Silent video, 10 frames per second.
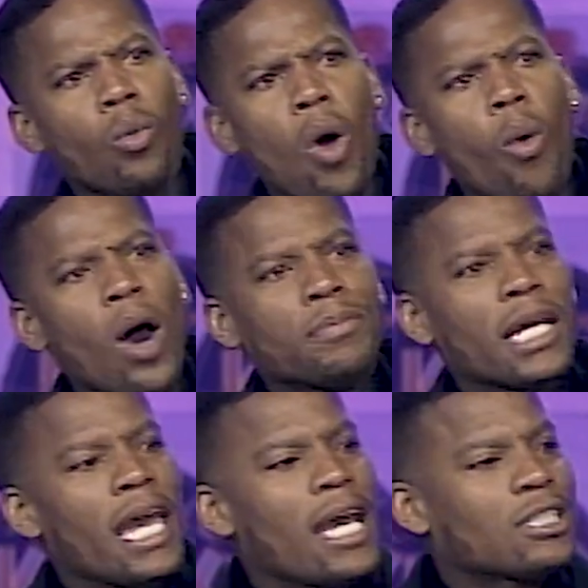Won't wipe
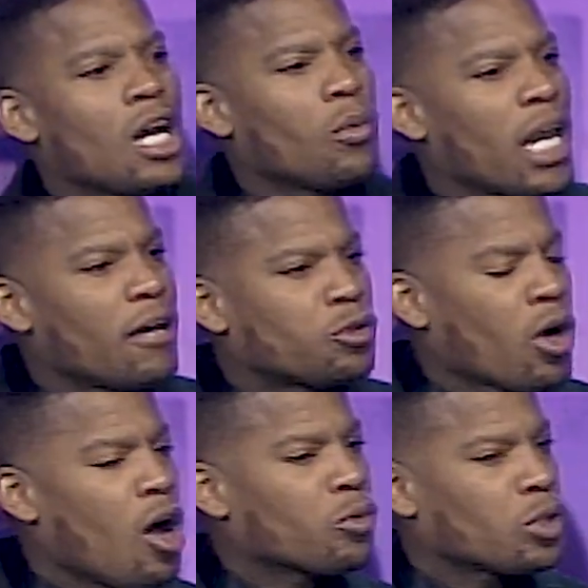their ass, I wanna have
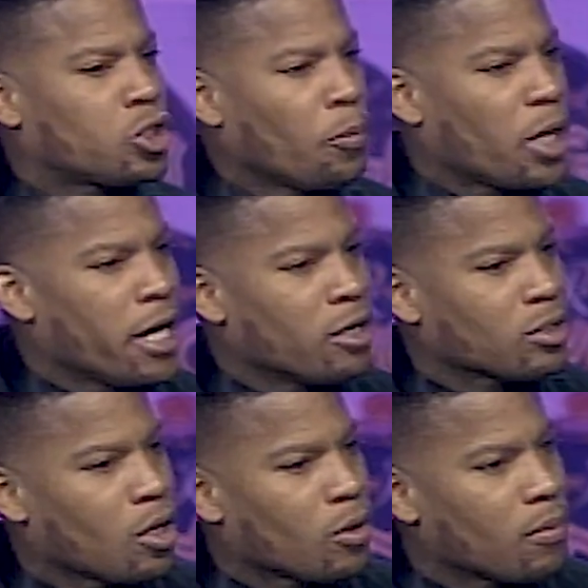draws with superheroes
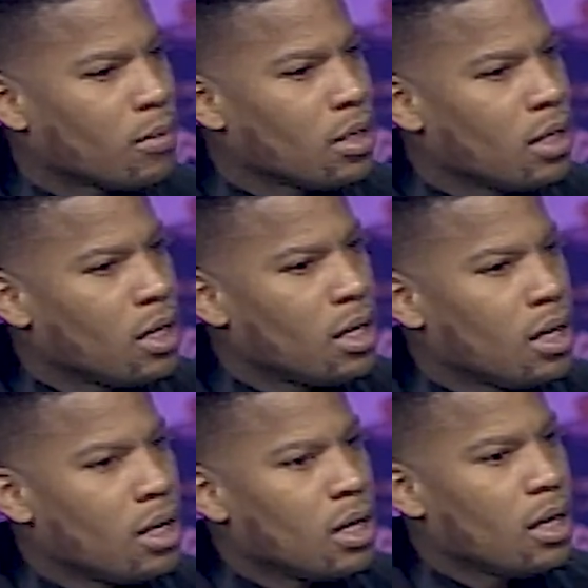on.
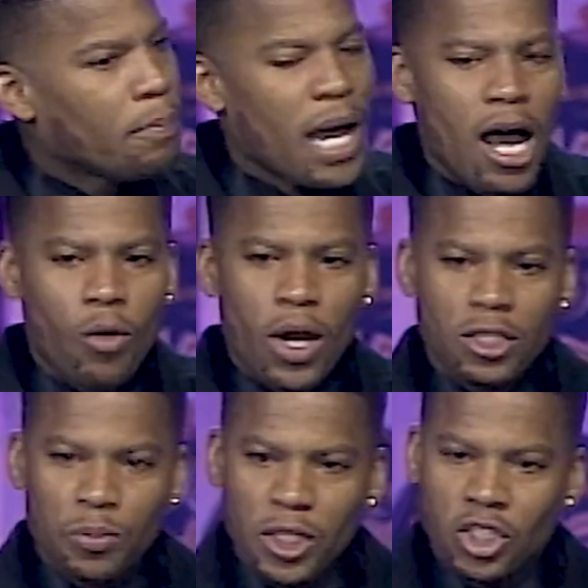Power
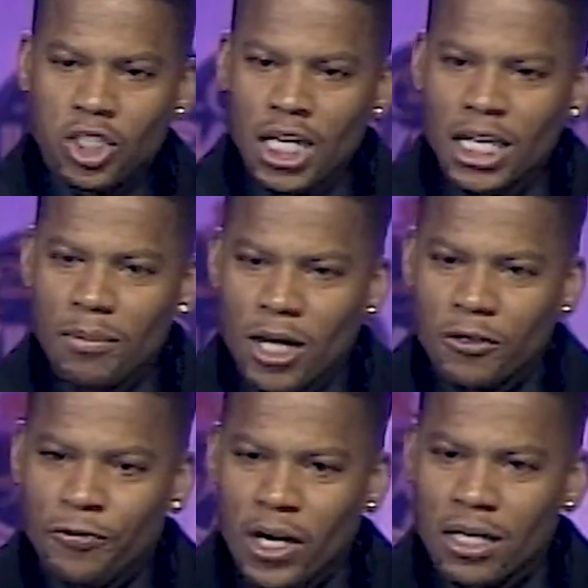Rangers be shitty in a
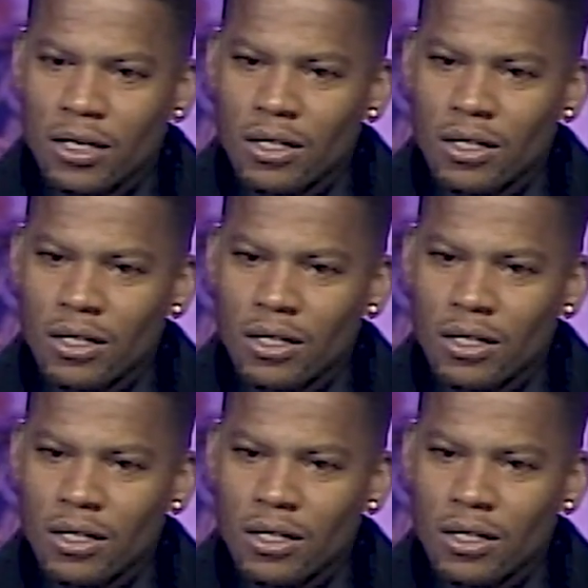motherfucker.